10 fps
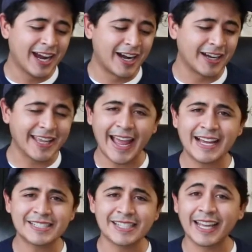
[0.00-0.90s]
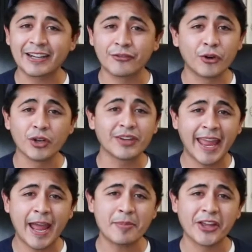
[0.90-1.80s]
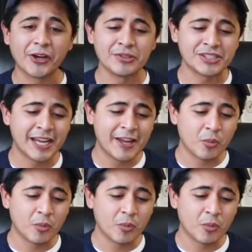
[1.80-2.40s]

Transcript: and full of cameos.